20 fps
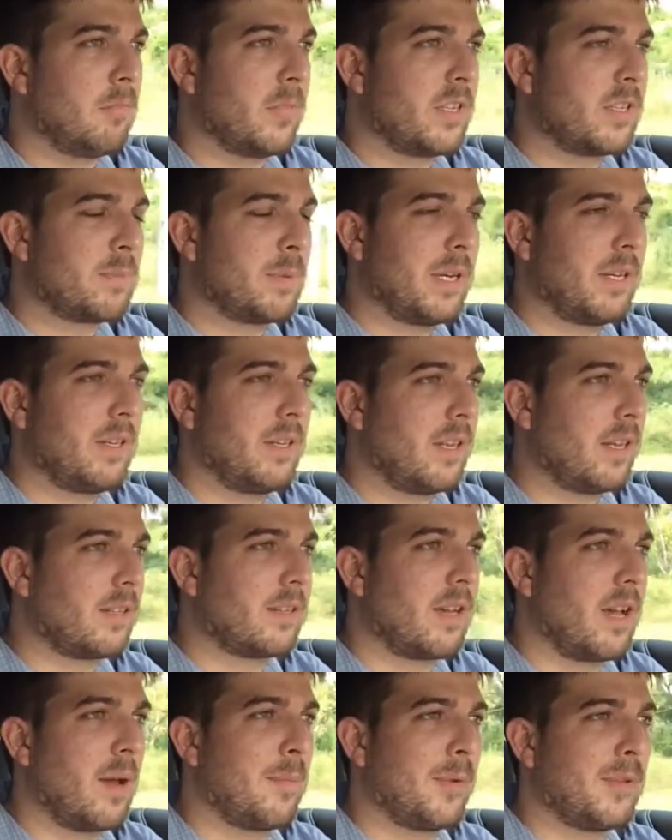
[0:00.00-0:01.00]
They spent a lot of
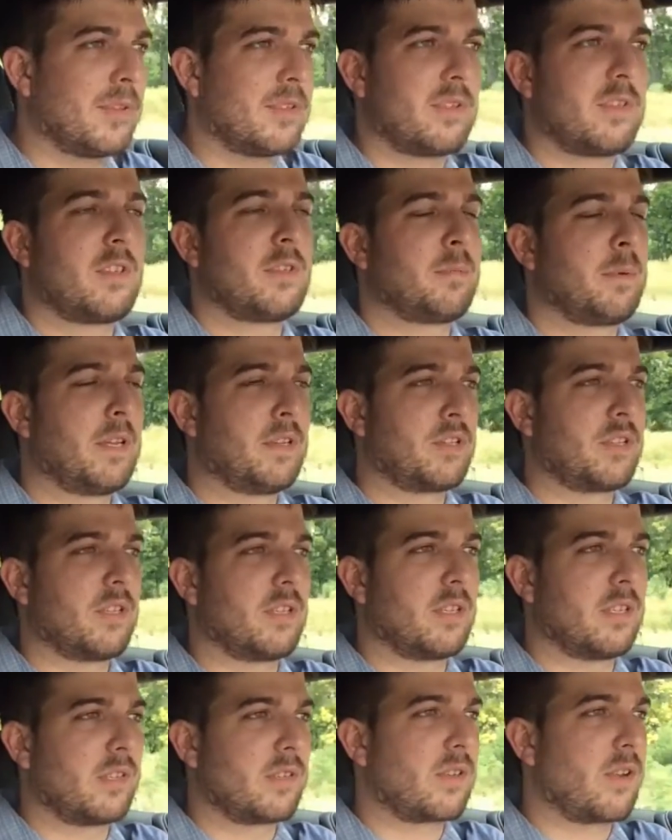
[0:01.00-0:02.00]
time on the suspension
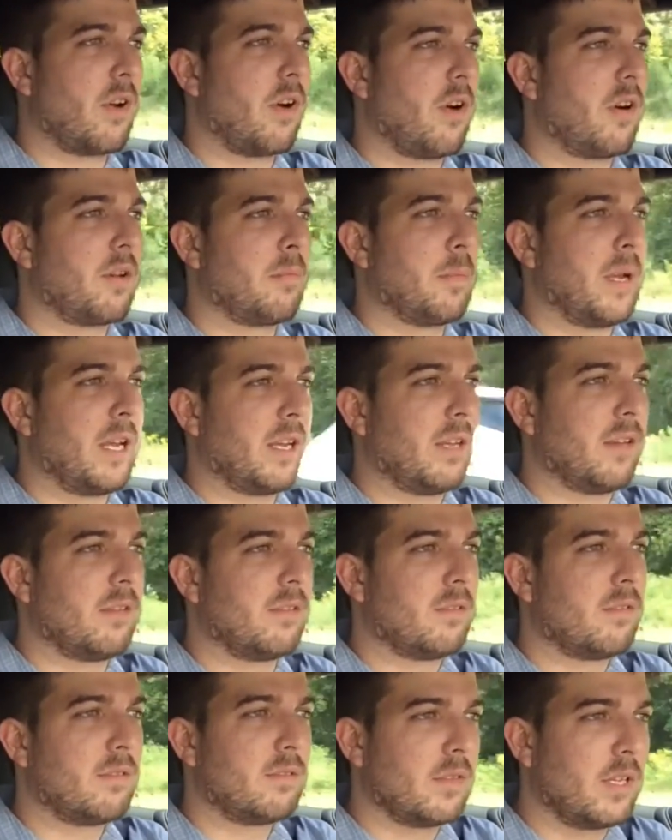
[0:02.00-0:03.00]
in this car to make it,
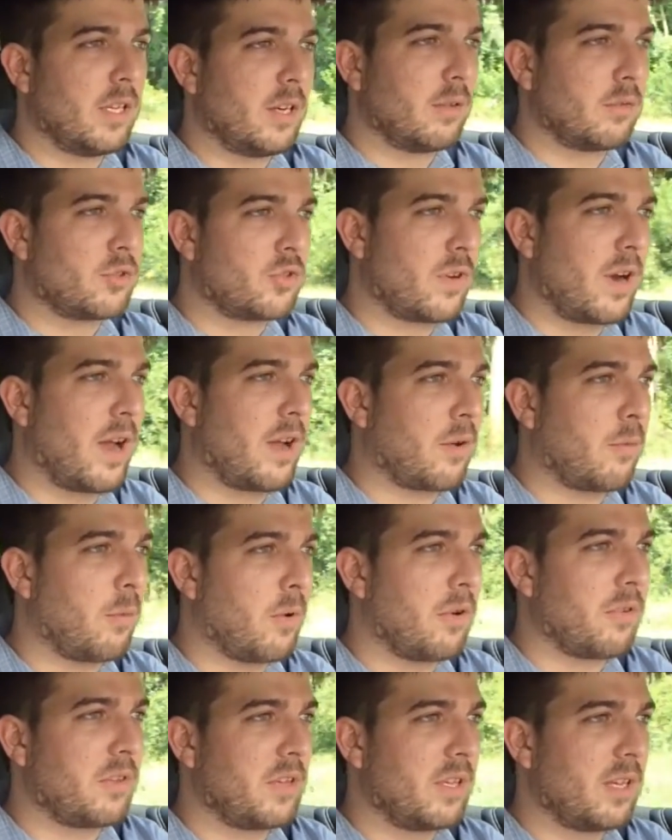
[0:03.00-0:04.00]
you know, track
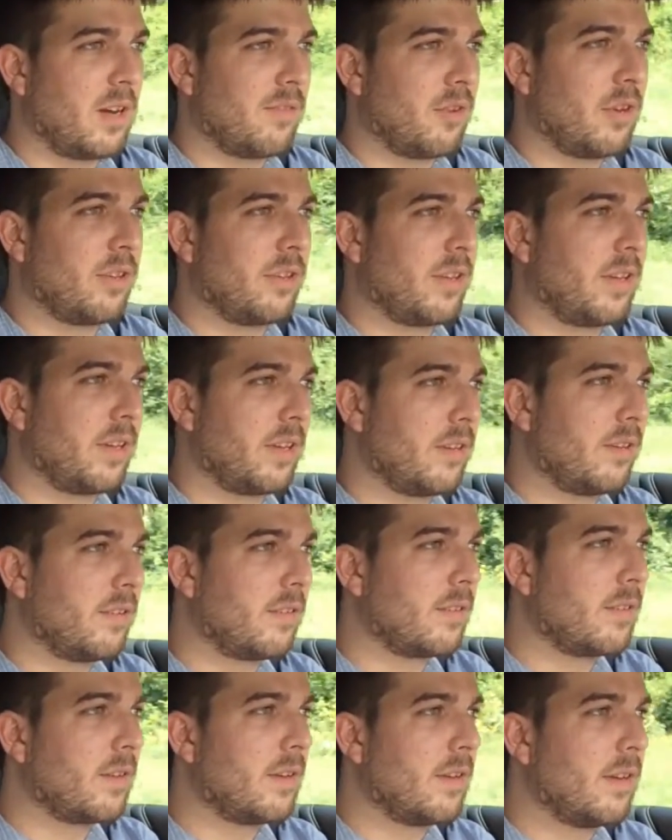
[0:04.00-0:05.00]
worthy and everything.
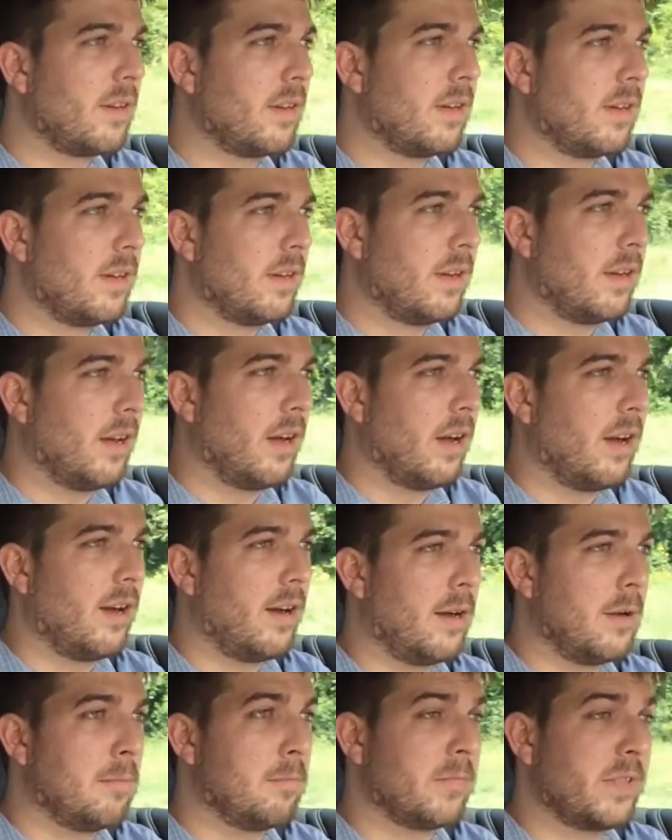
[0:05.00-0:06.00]

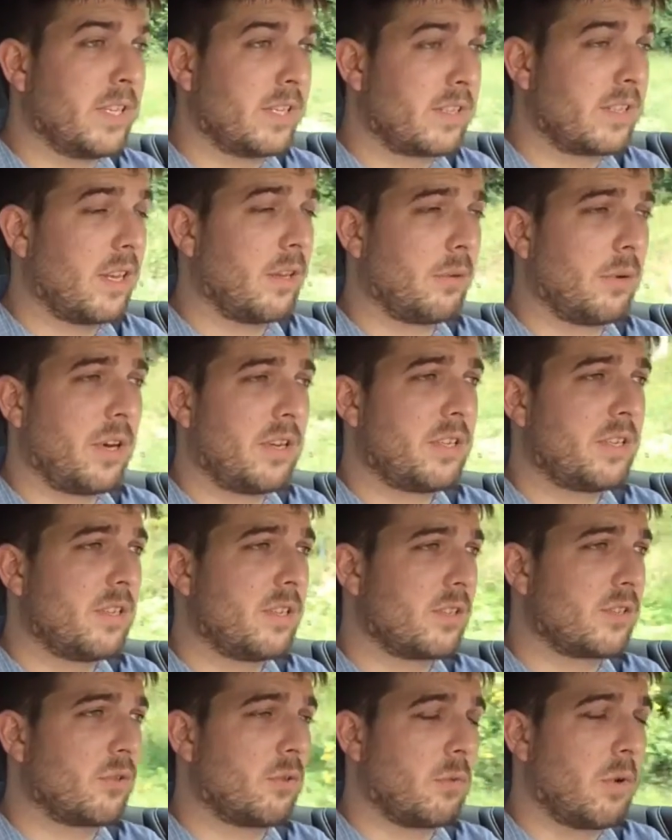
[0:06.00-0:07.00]
The acceleration
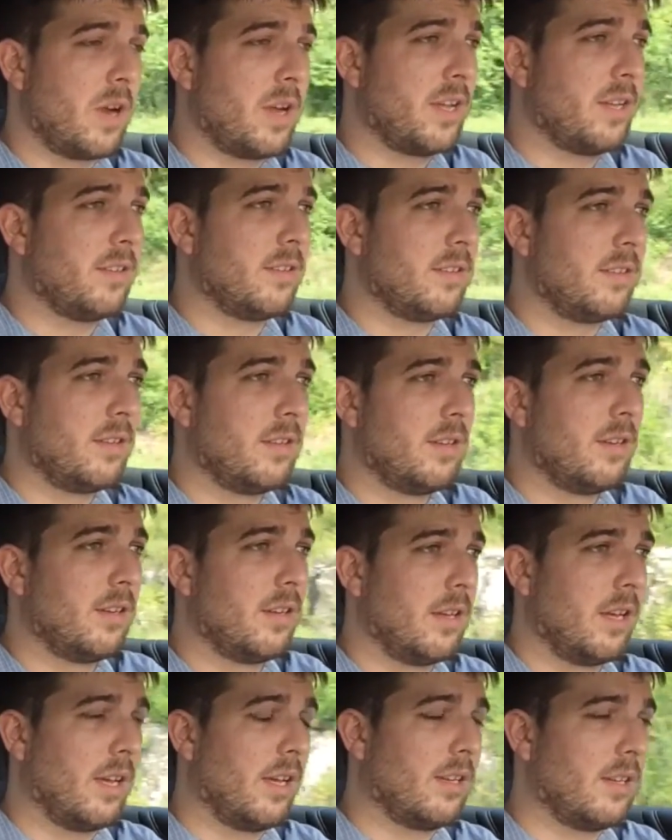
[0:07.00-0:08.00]
is great,
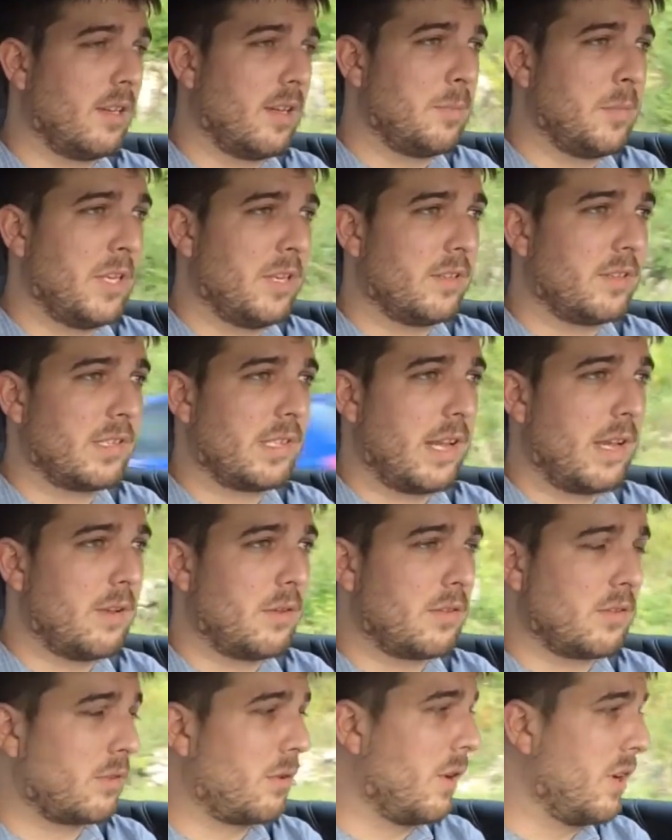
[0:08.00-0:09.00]
and I mean, it
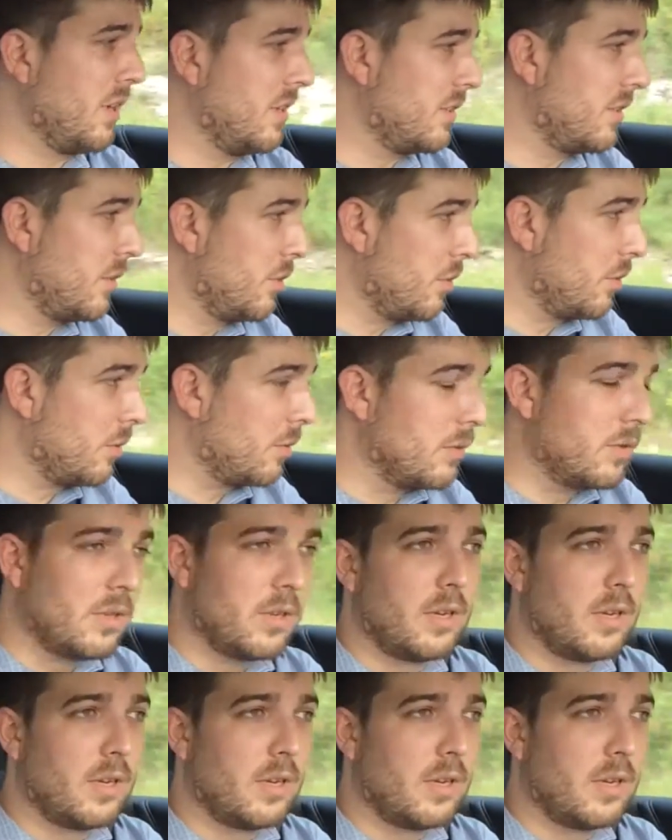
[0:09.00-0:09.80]
sounds great too.